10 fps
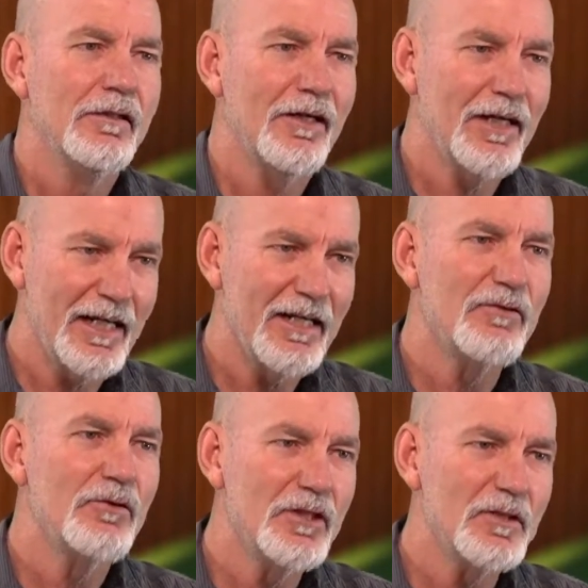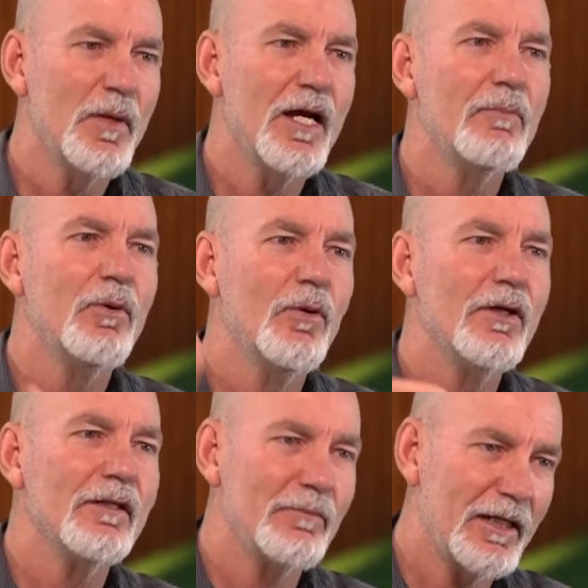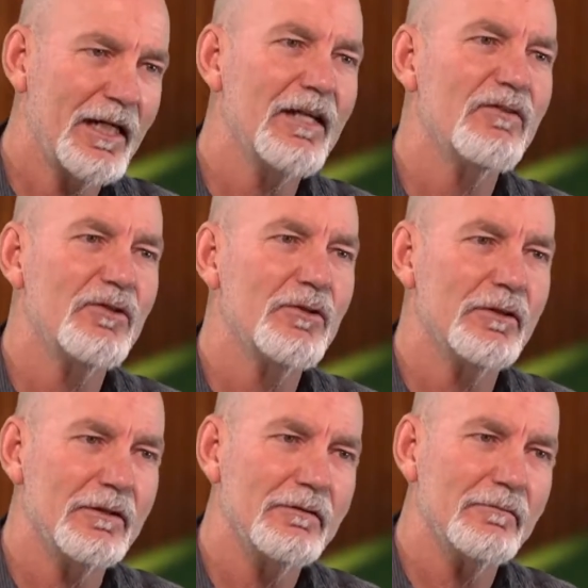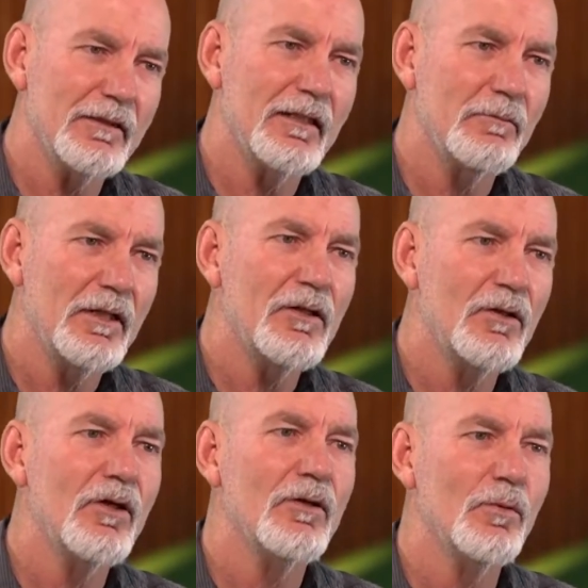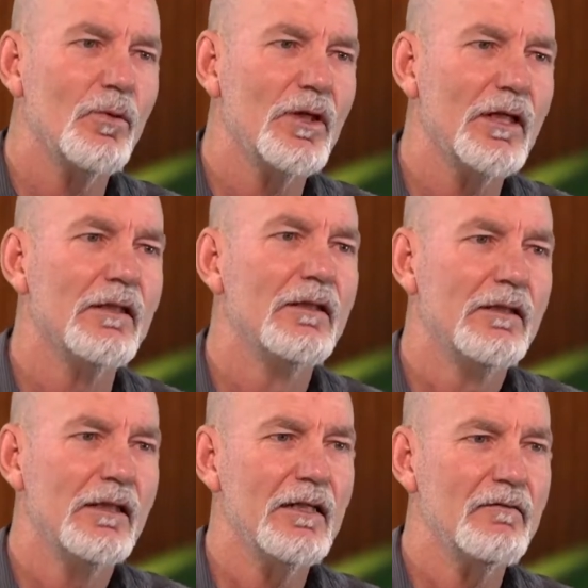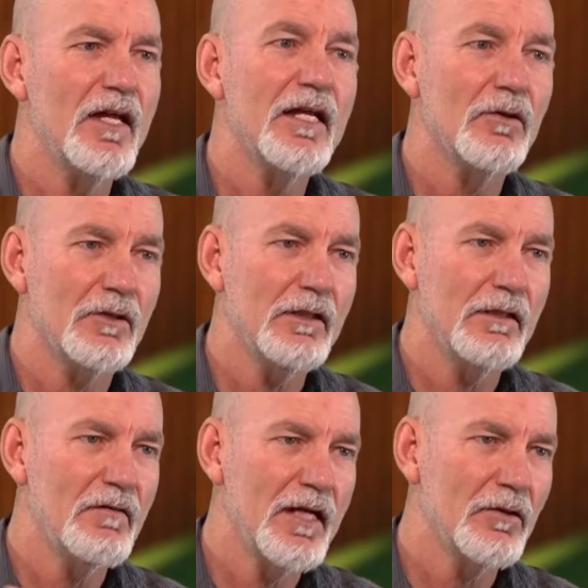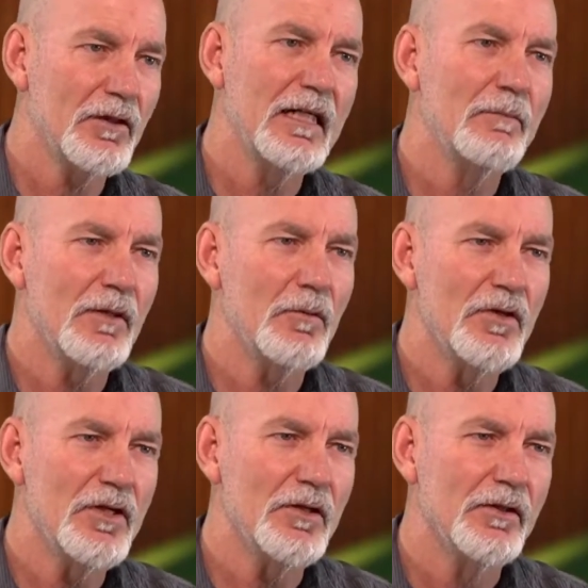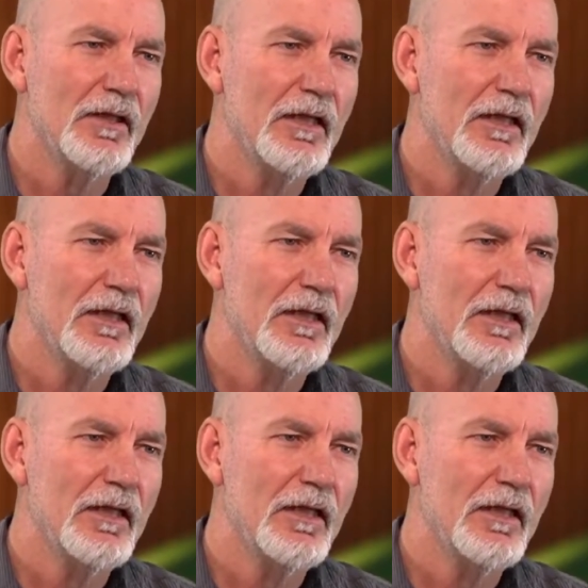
I'm going to get through this PowerPoint, I'm going to get through it, come hell or high water, if they're not coming with you.